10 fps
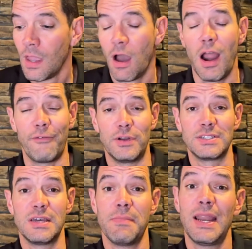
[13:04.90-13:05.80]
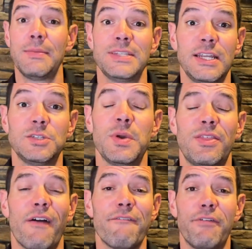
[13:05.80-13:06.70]
All right, friends, again, my name is Andy
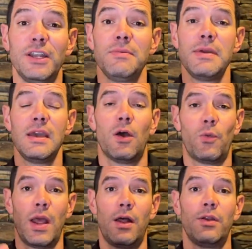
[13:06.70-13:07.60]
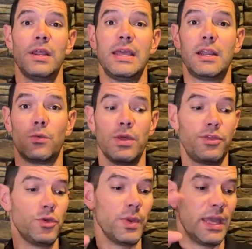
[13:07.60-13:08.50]
Smith. Fun to be around here with
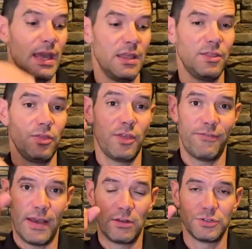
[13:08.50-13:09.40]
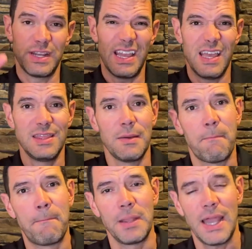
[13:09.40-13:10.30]
you in the foundry, in
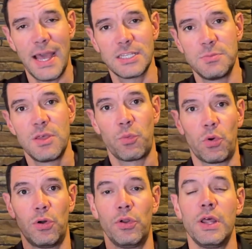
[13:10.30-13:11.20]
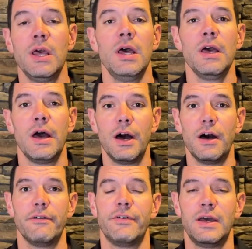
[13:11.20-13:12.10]
the blacksmith world
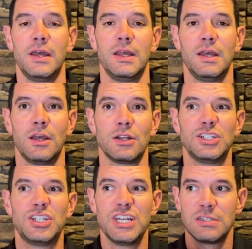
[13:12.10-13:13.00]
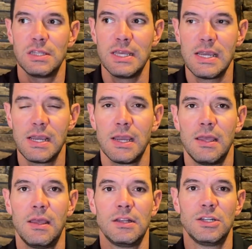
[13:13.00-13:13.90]
of chiseling,
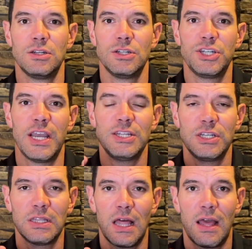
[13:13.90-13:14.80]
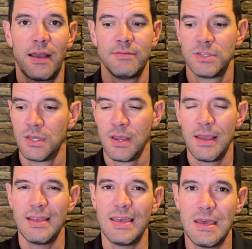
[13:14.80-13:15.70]
changing lives,
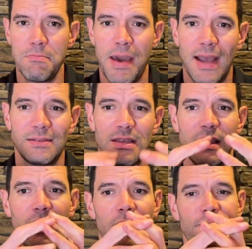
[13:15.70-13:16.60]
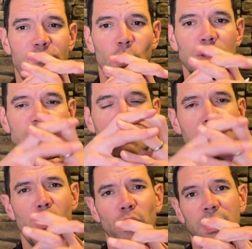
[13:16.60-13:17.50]
impacting, forging,
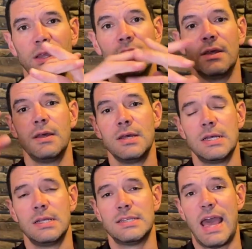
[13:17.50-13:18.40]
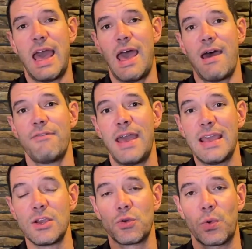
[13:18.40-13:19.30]
molding to have a
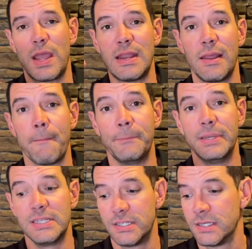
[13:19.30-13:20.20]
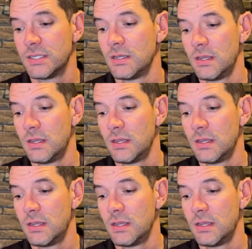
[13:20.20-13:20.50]
great business